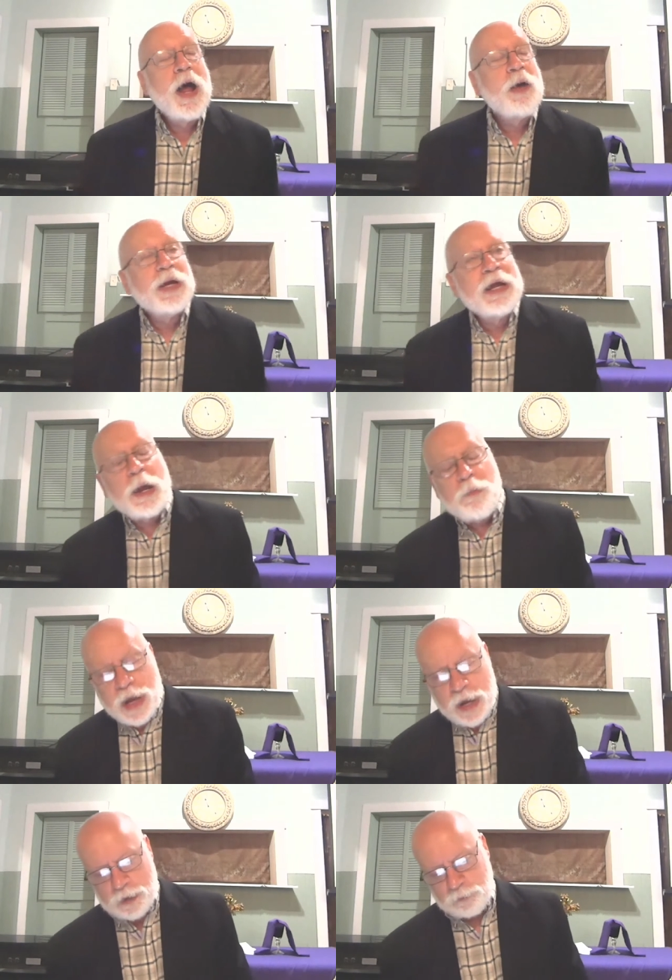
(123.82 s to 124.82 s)
I'm a gay
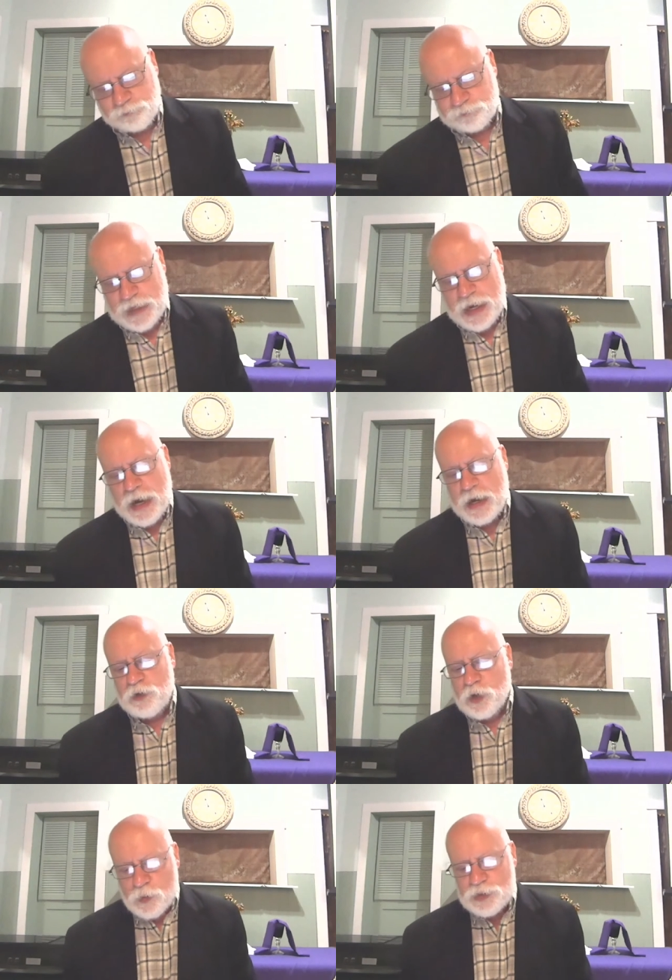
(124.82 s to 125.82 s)
man, and I
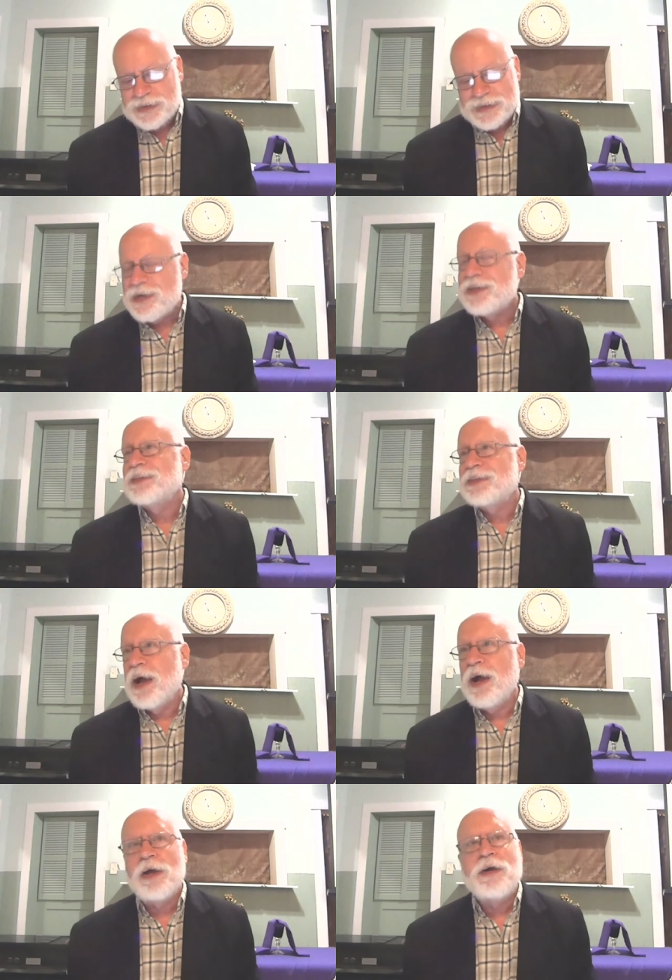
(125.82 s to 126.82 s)
don't set
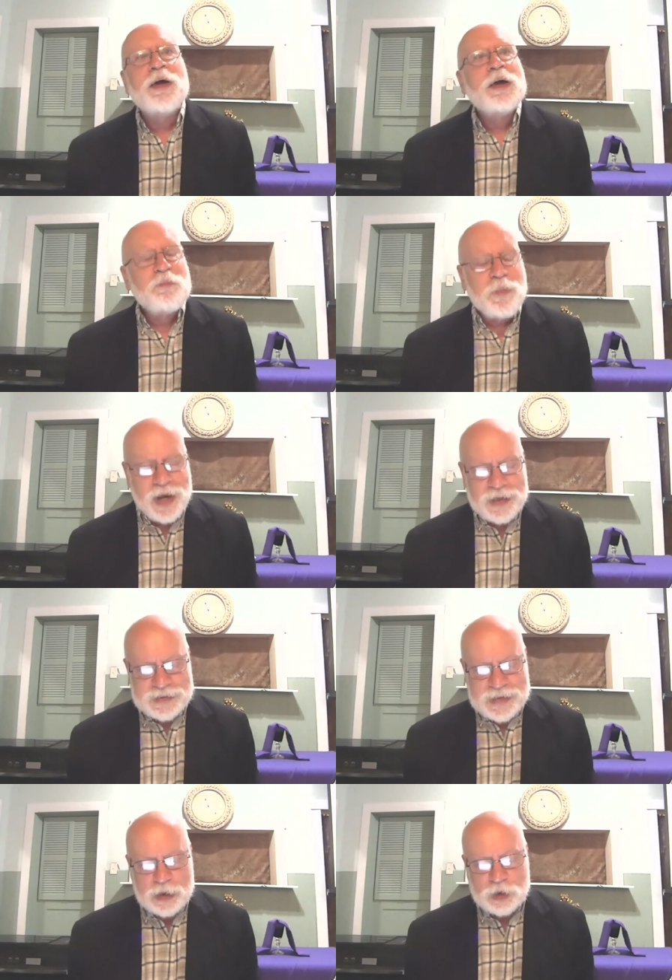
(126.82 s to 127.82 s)
aside my
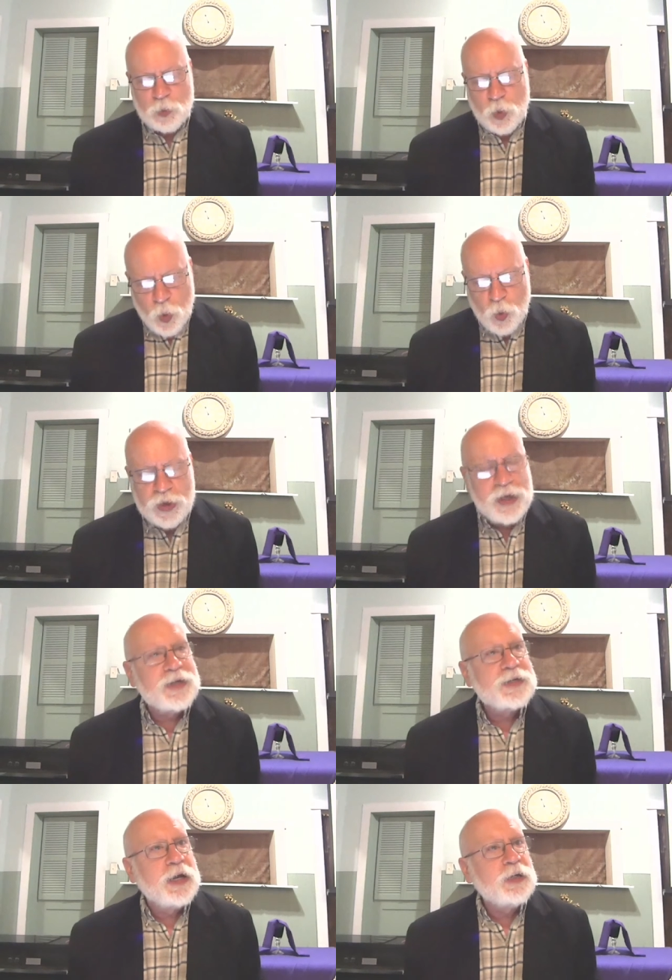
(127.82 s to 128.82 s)
sexual
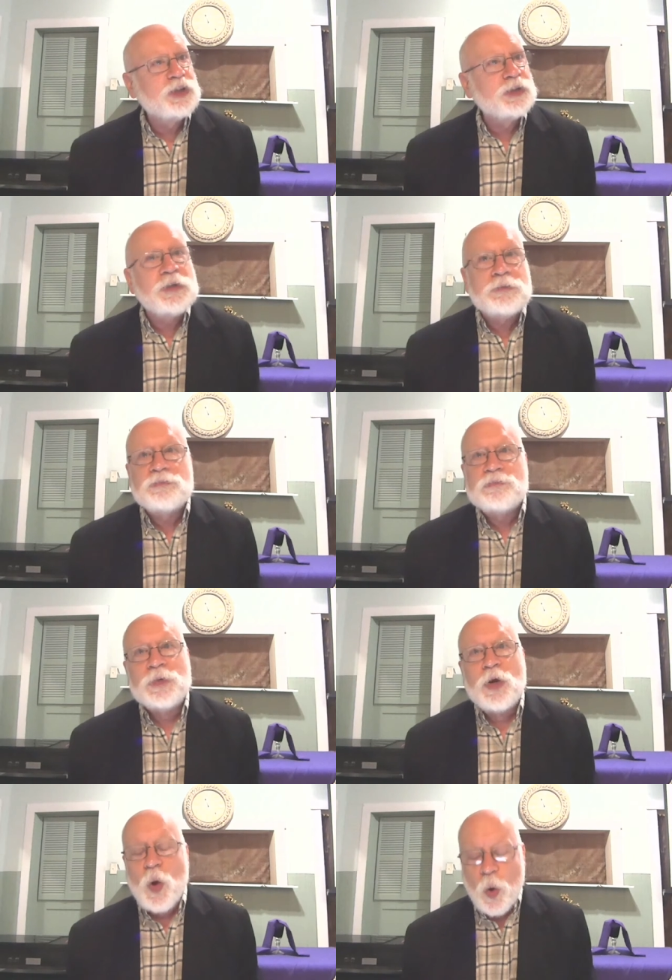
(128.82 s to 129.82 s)
orientation
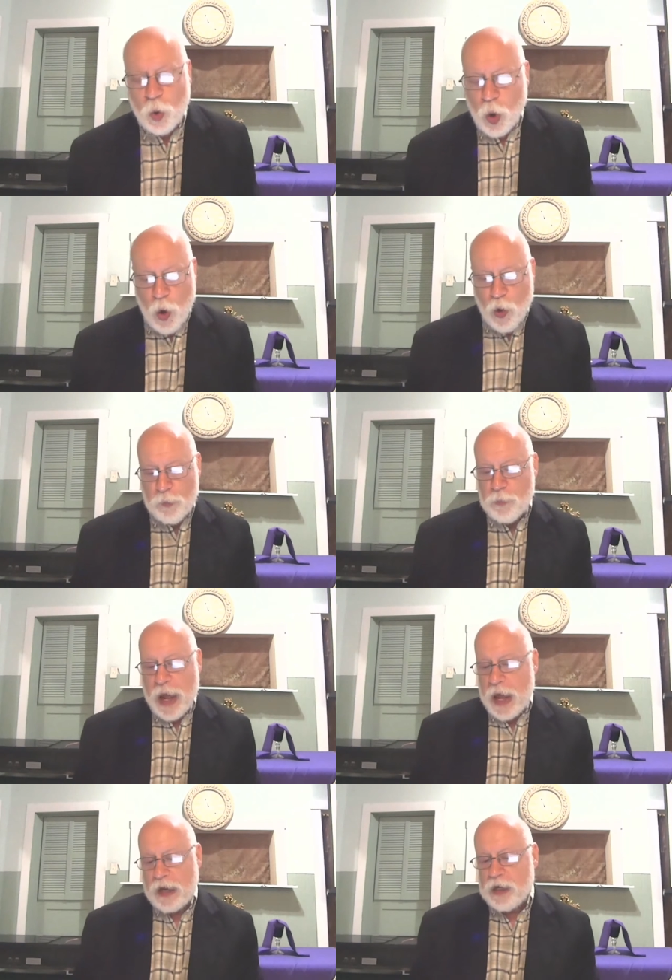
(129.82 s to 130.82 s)
or all the
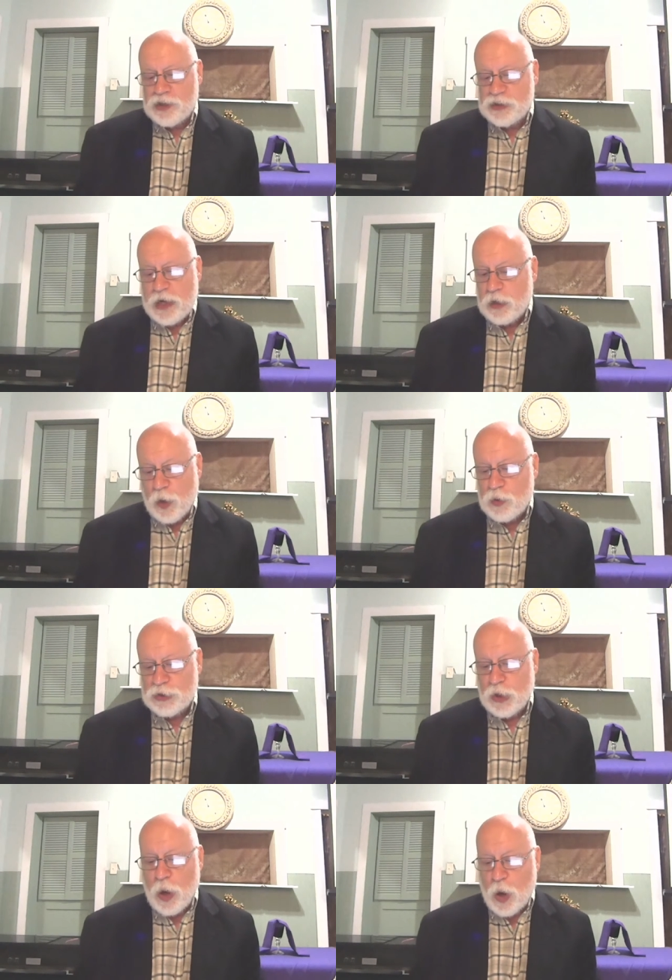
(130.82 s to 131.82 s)
baggage that goes
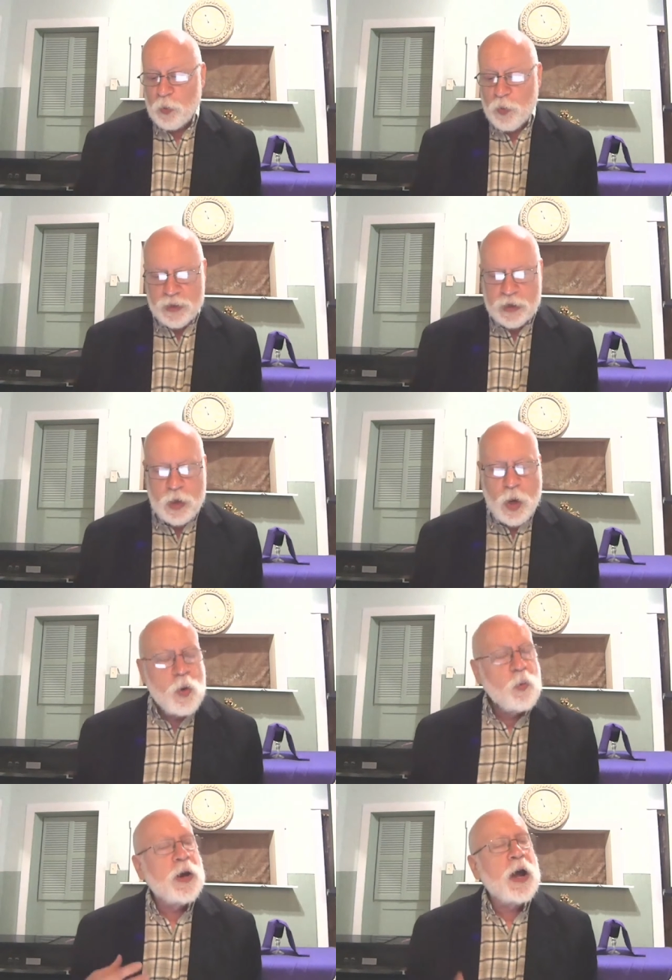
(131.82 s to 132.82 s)
along with it
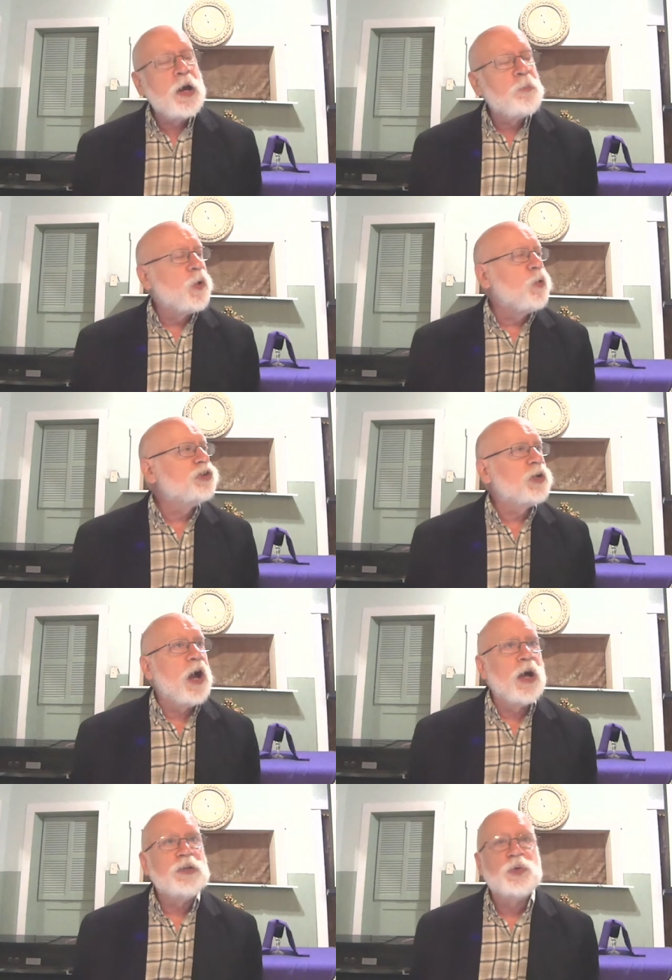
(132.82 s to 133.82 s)
when I approach
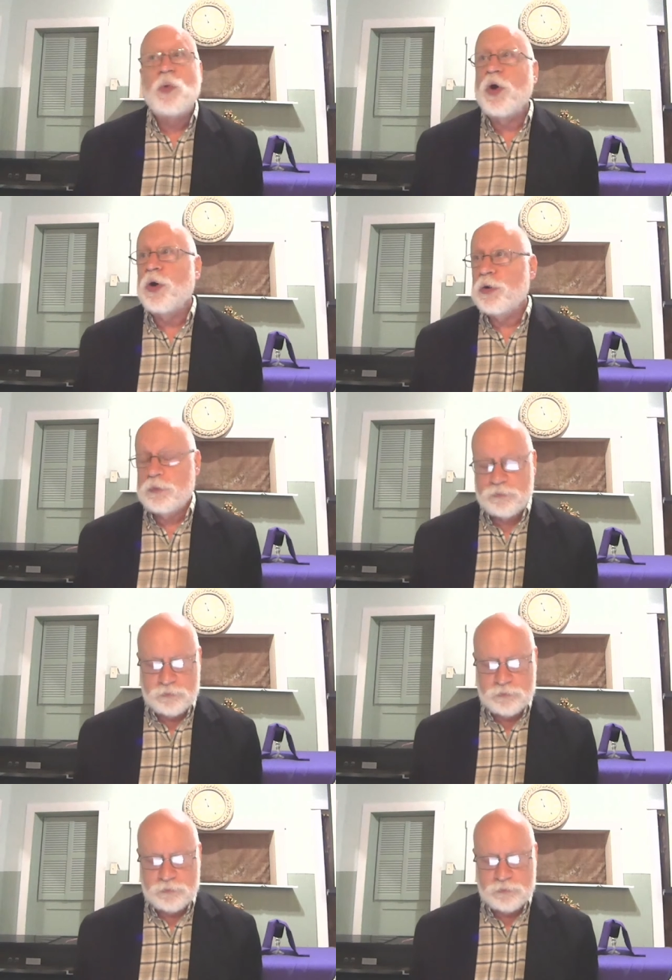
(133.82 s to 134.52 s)
God's Word.